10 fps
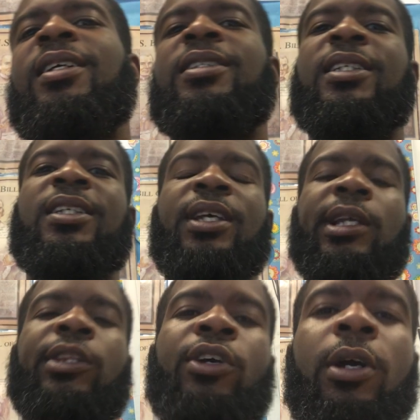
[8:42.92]
See,
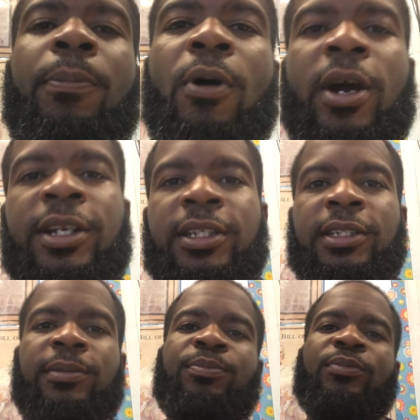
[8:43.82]
third
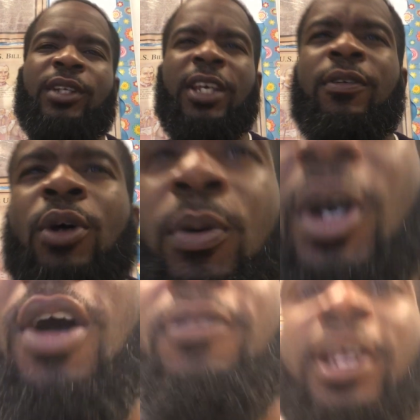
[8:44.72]
parties, even though we
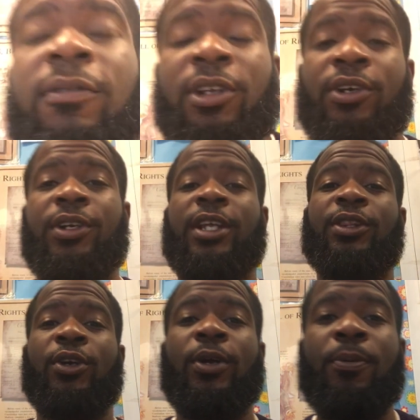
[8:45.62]
already have learned
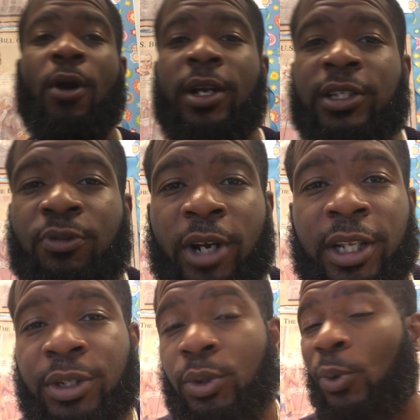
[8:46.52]
that third parties
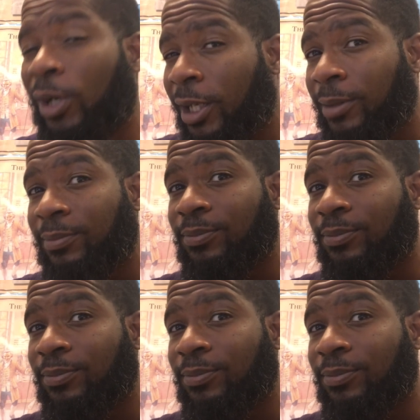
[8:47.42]
rarely do what?